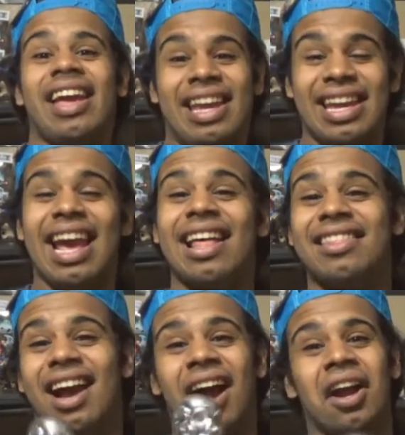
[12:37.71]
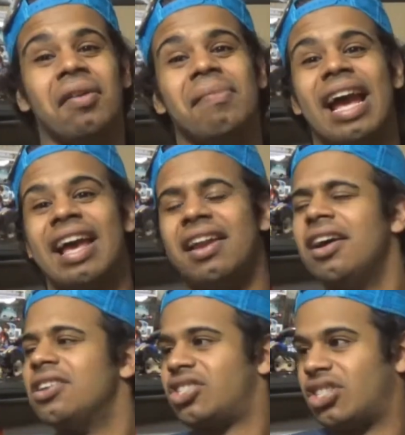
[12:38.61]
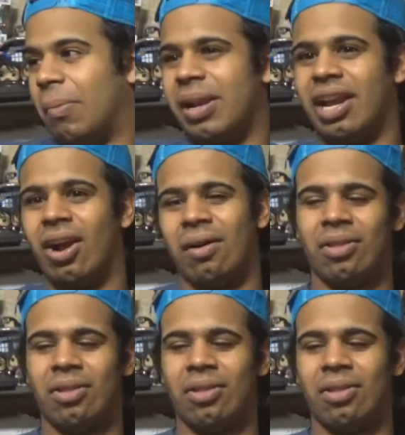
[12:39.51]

he had the Iron Man summoning